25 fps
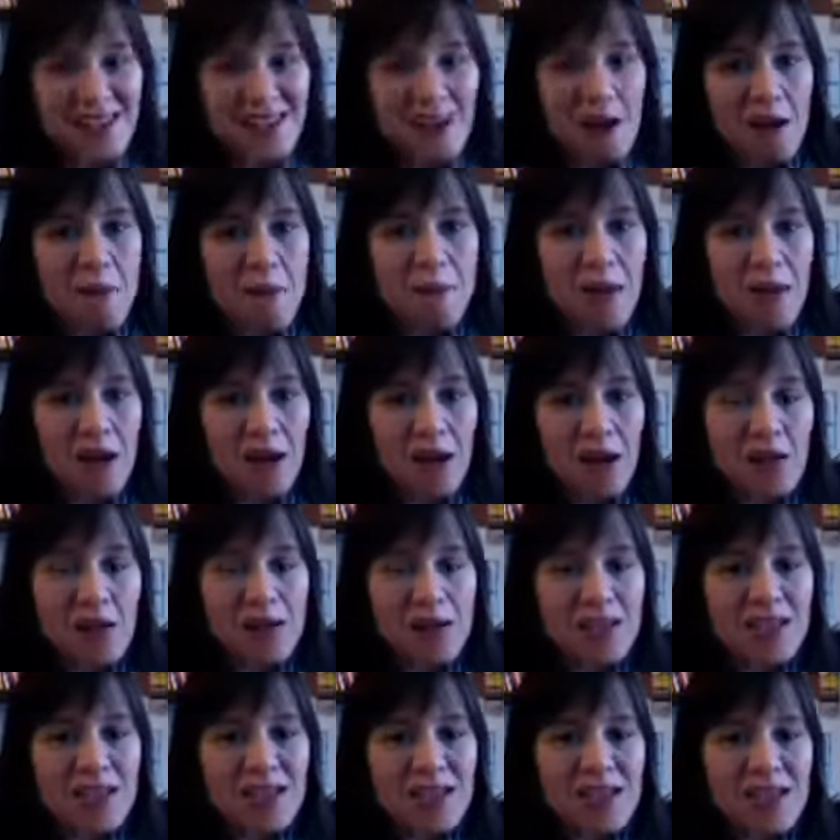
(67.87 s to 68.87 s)

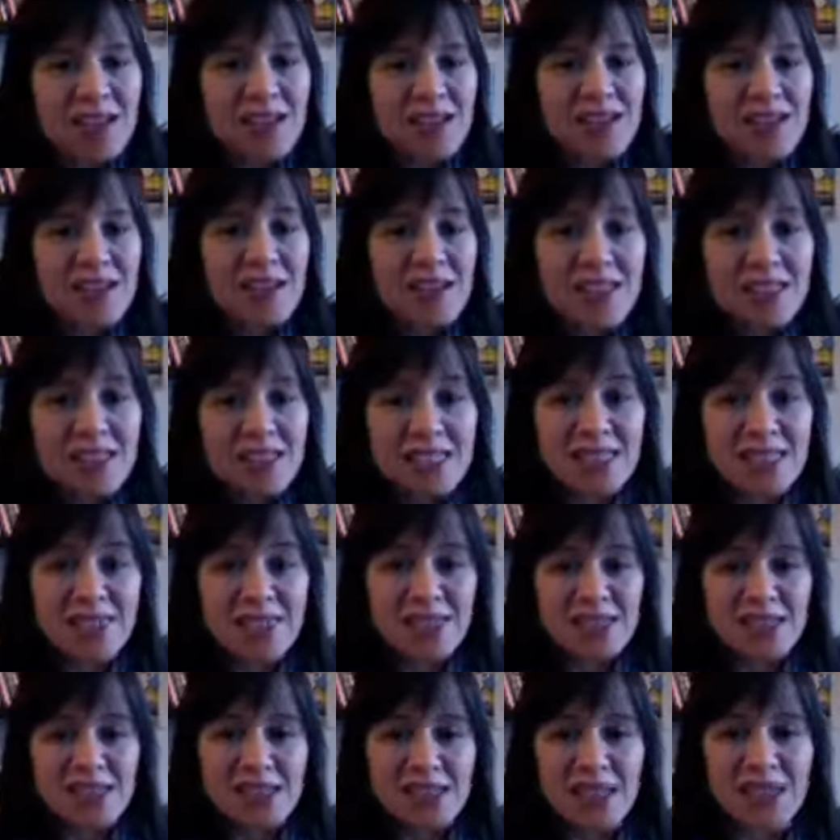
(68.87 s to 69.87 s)
about the idea of the
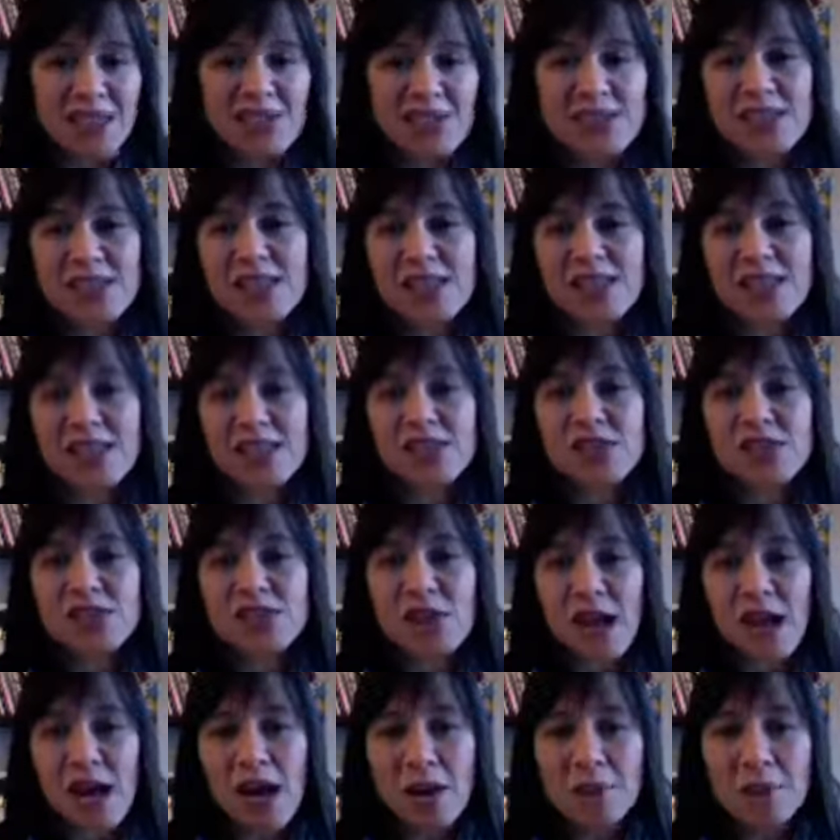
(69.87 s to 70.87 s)
scarcity
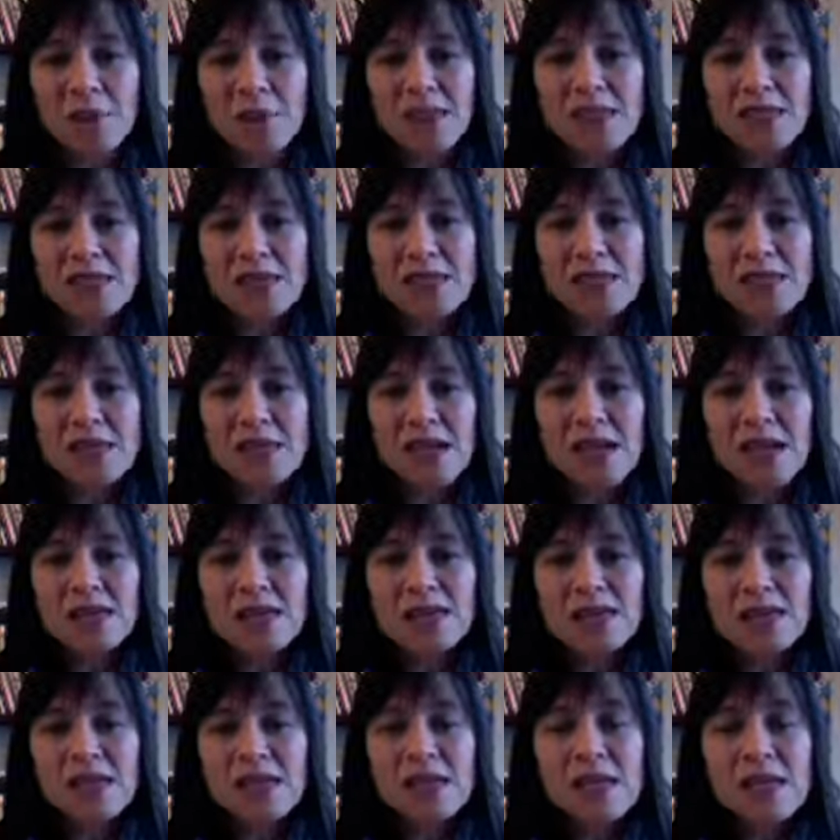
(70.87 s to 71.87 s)
trap is
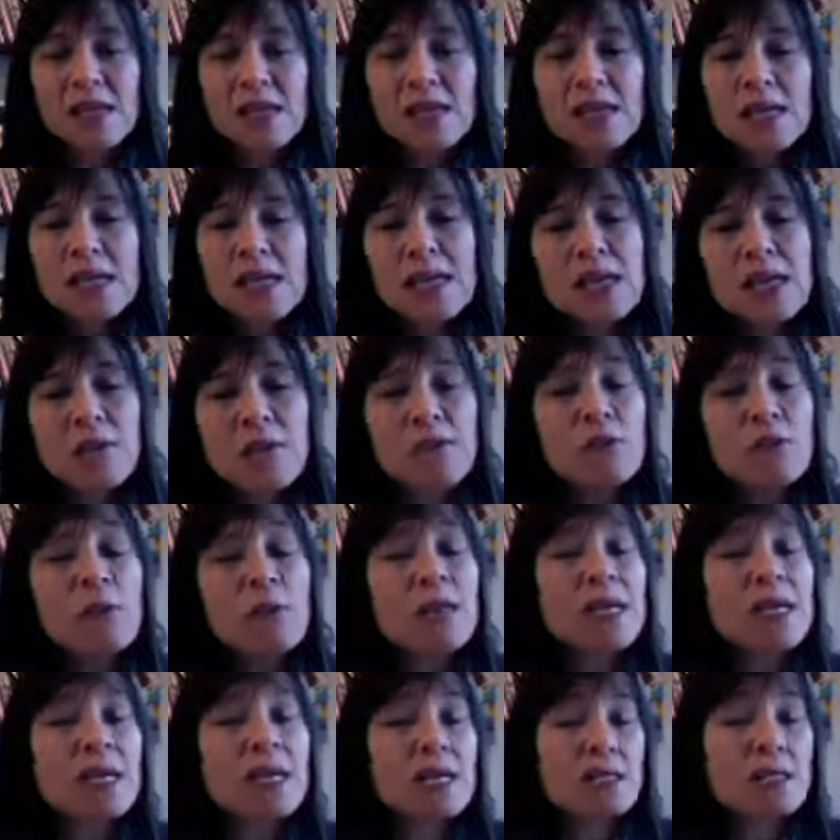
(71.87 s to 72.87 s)
that if we
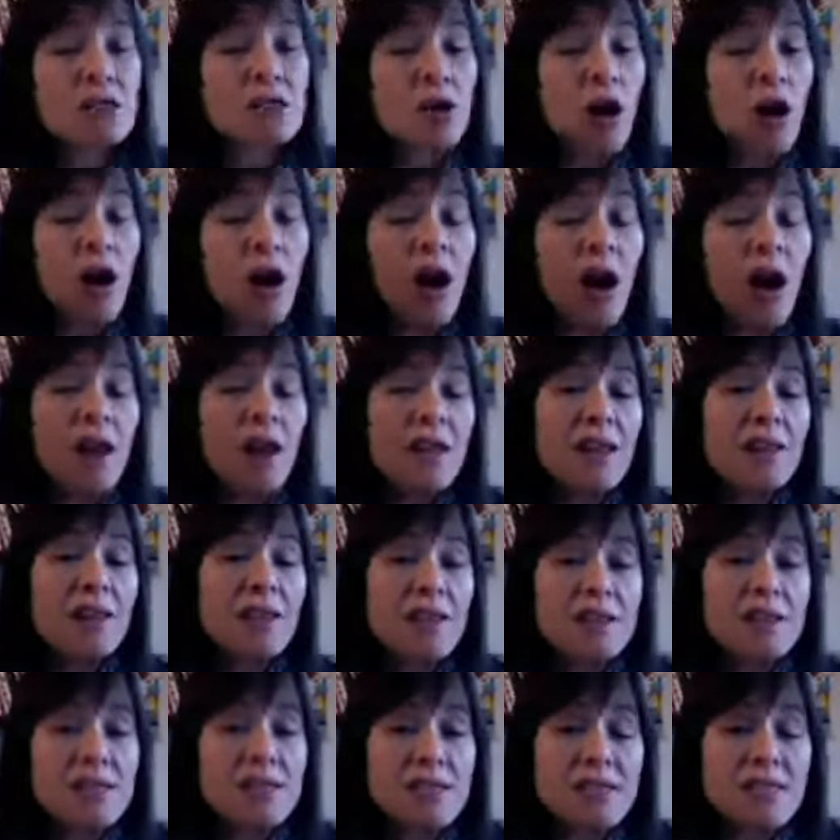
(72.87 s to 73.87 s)
get caught in
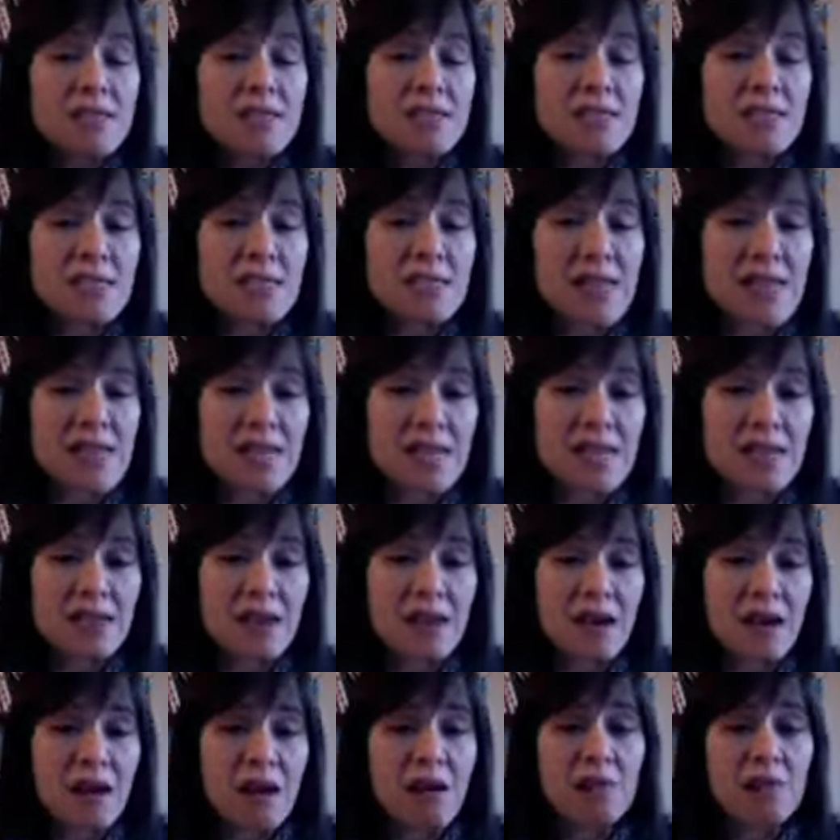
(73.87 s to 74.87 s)
this state
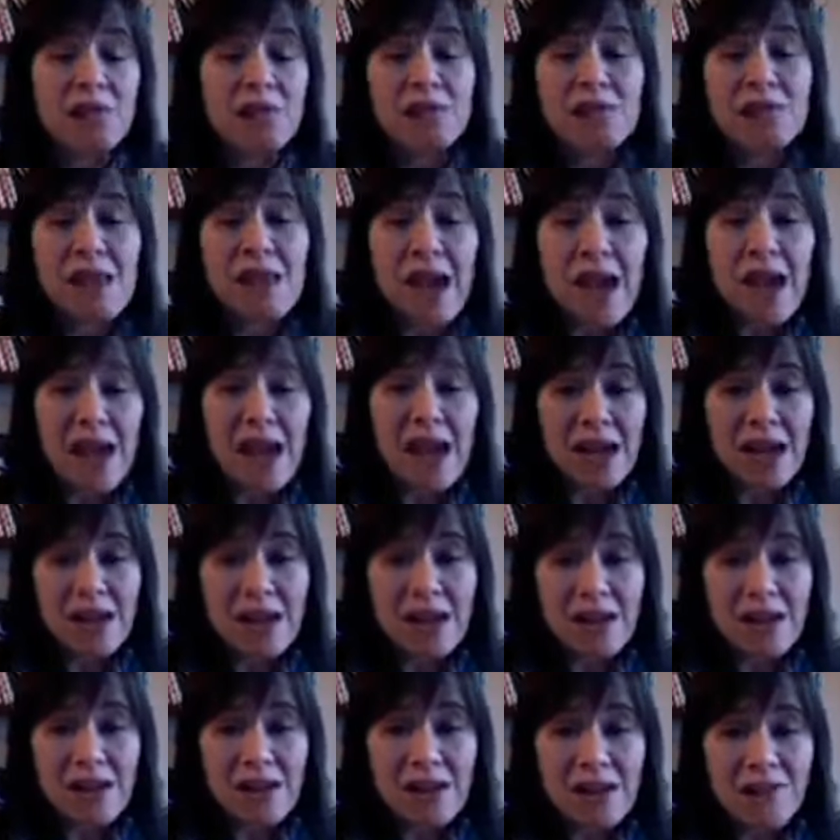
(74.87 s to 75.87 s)
of lack,
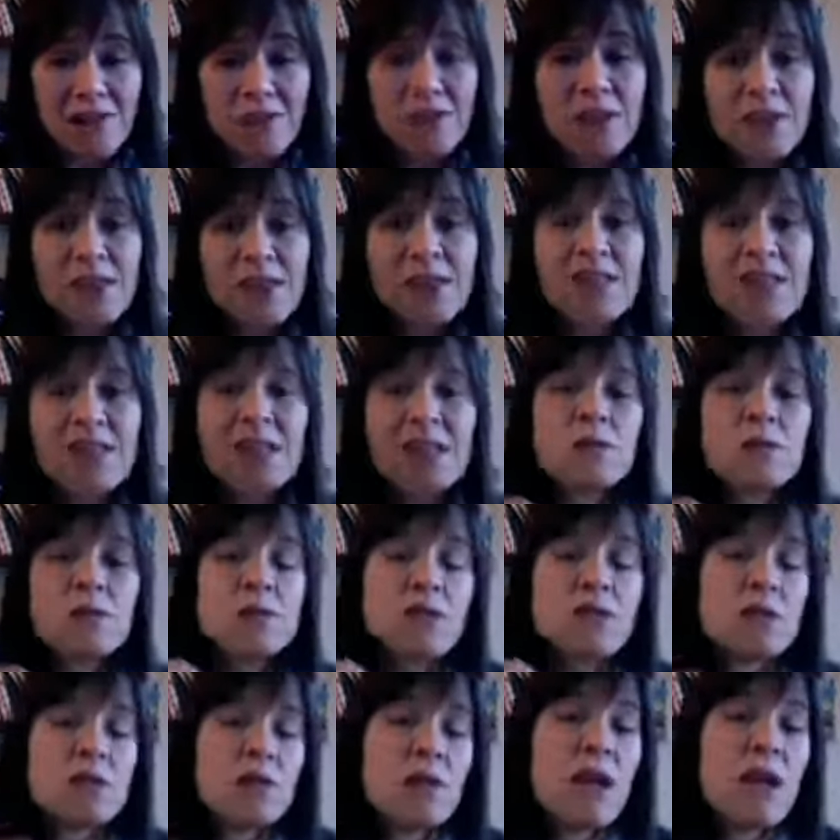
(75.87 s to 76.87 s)
of feeling like we
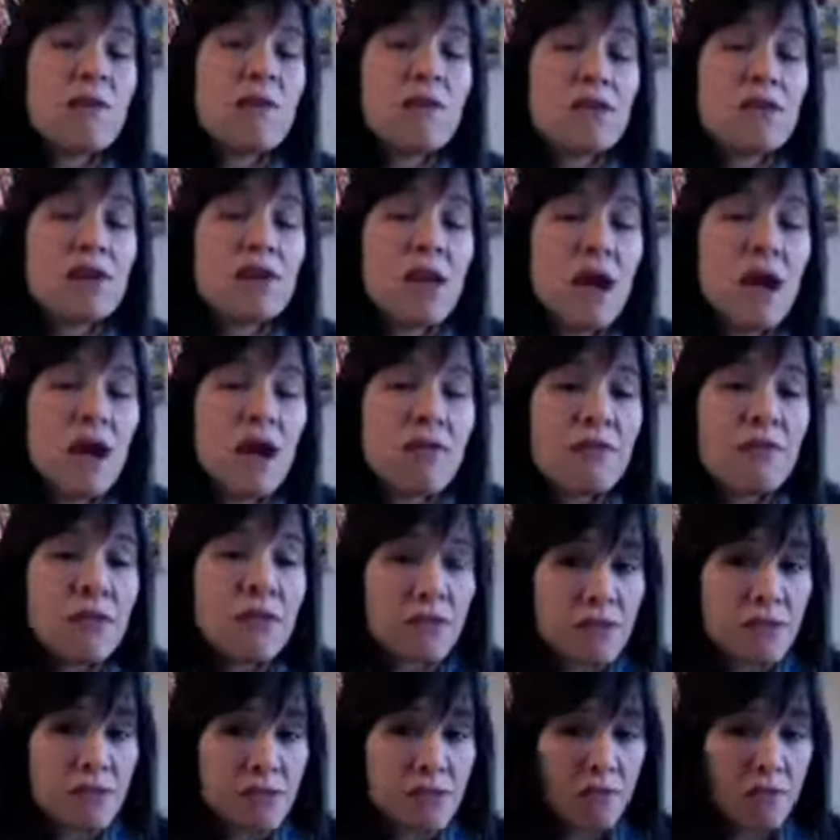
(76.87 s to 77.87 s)
don't have enough of
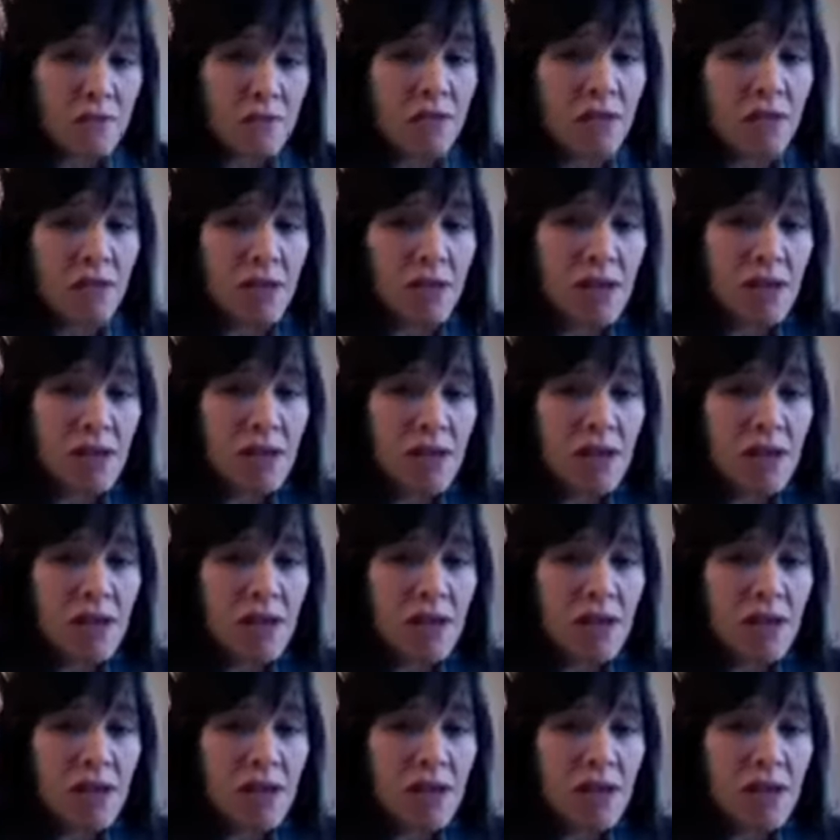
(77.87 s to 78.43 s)
something,